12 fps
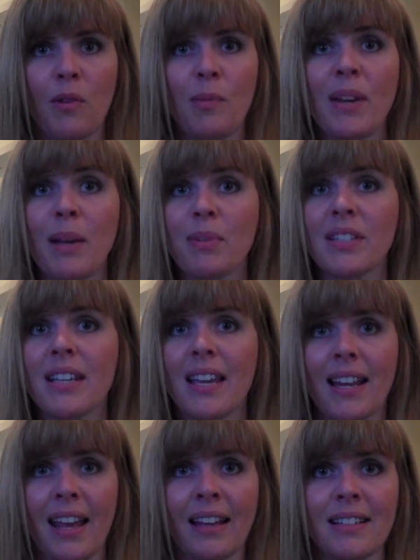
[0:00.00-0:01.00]
we've been able to
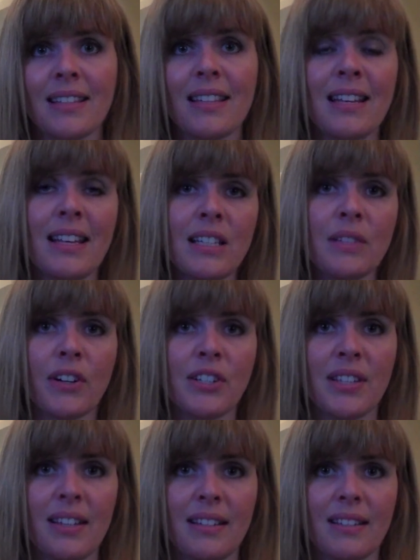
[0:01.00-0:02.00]
connect the needs of our
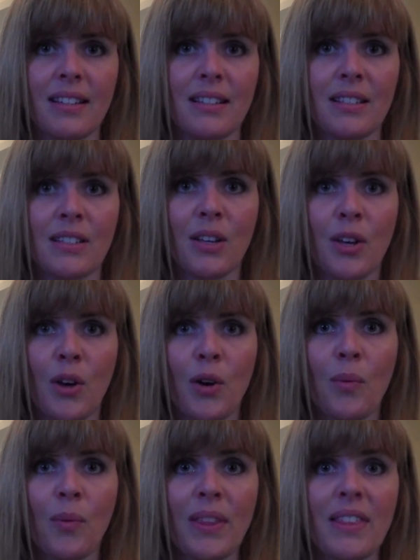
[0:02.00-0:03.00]
citizens
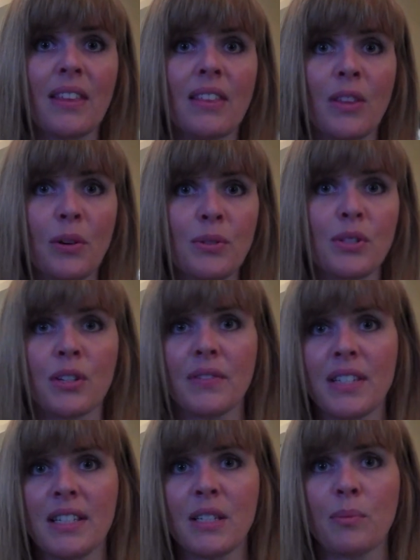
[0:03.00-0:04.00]
with those
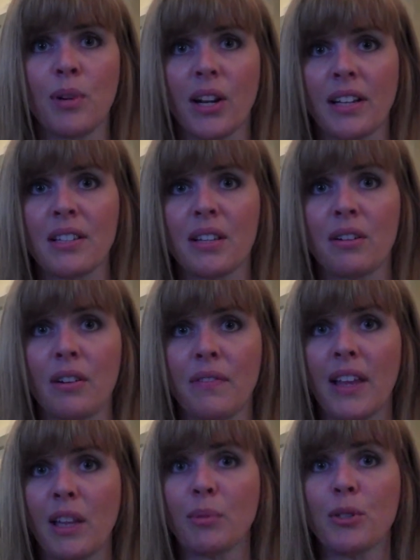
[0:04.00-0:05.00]
services and products that are
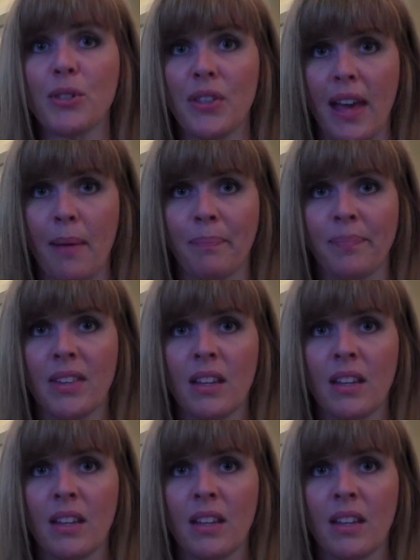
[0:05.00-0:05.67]
available to them.